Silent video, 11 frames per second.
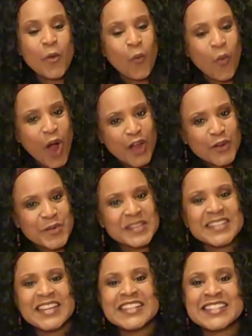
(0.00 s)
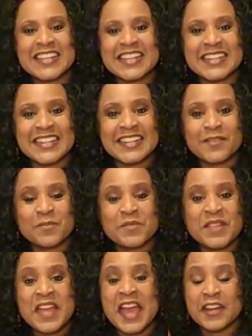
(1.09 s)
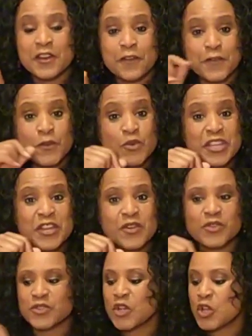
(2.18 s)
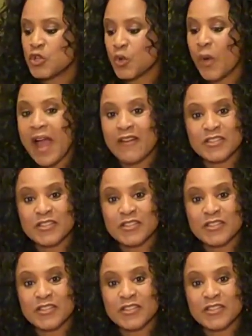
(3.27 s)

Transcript: water it, tend it, and in a few years, you'll have a